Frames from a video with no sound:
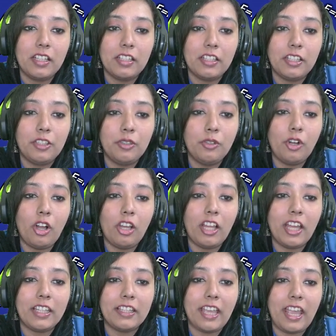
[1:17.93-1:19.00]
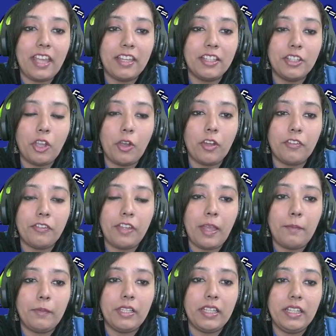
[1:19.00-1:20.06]
And who all are there in your
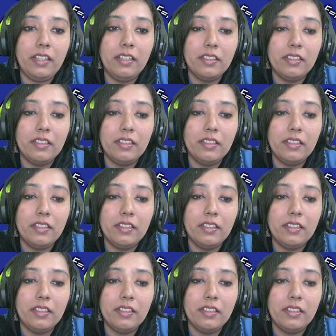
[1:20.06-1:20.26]
family?